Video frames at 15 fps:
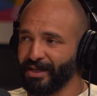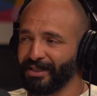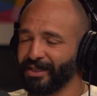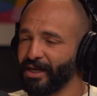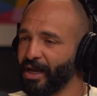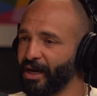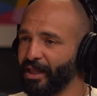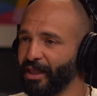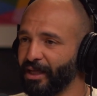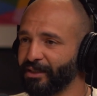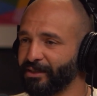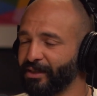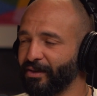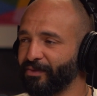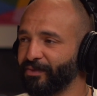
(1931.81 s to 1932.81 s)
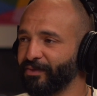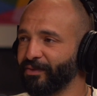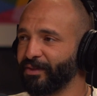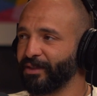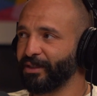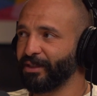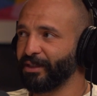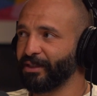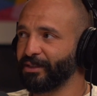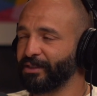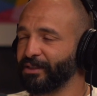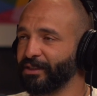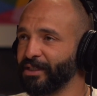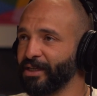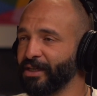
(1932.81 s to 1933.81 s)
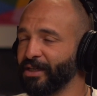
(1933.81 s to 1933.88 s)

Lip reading: None of that stuff is